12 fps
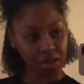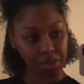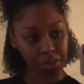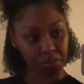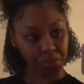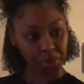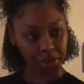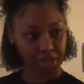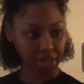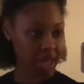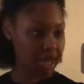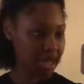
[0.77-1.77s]
Good
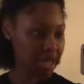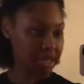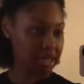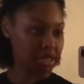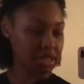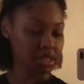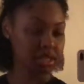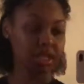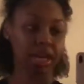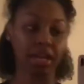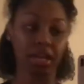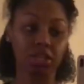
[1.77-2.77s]
morning, guys. The
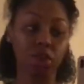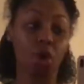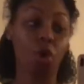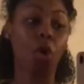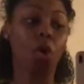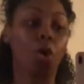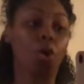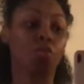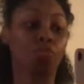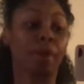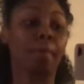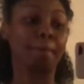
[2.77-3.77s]
lighting's
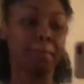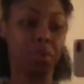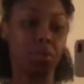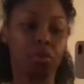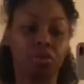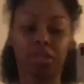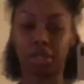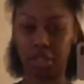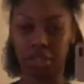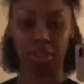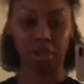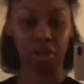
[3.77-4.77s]
horrible
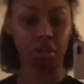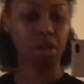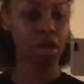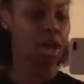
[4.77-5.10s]
in here.